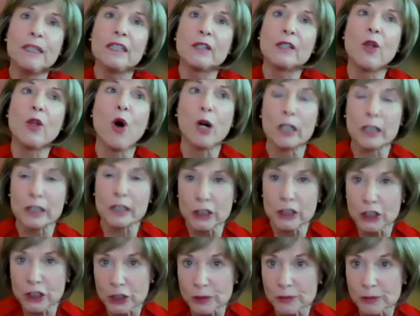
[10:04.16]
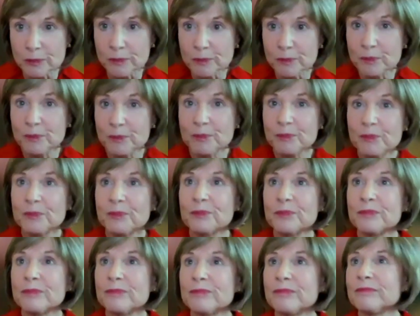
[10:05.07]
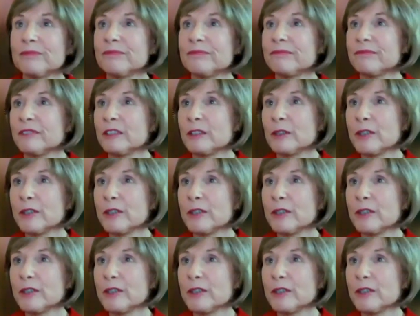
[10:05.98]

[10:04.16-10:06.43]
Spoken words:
large, or